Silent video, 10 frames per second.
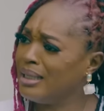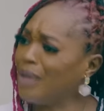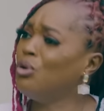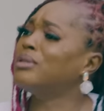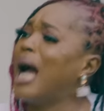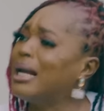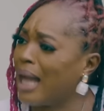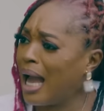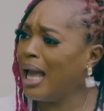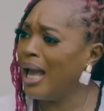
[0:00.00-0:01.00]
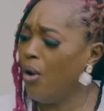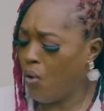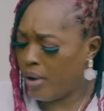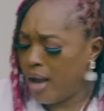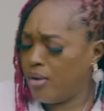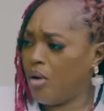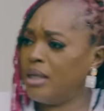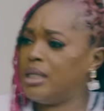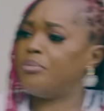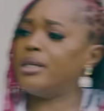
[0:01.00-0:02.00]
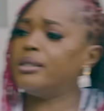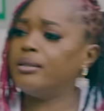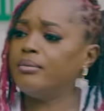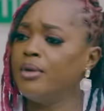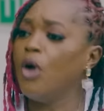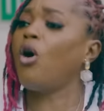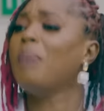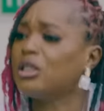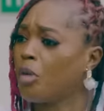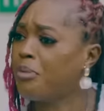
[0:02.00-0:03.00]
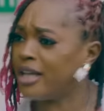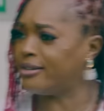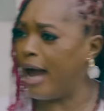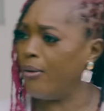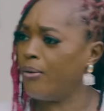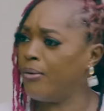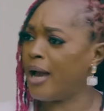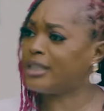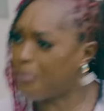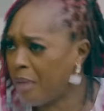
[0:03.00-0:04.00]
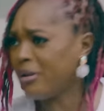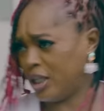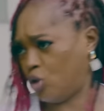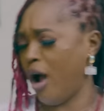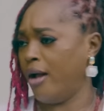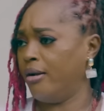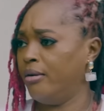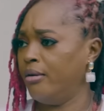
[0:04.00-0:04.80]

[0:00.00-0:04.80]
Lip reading: Are you Tata? Oh yeah, come and take breast. Come and suck breast now, as a baby that you are.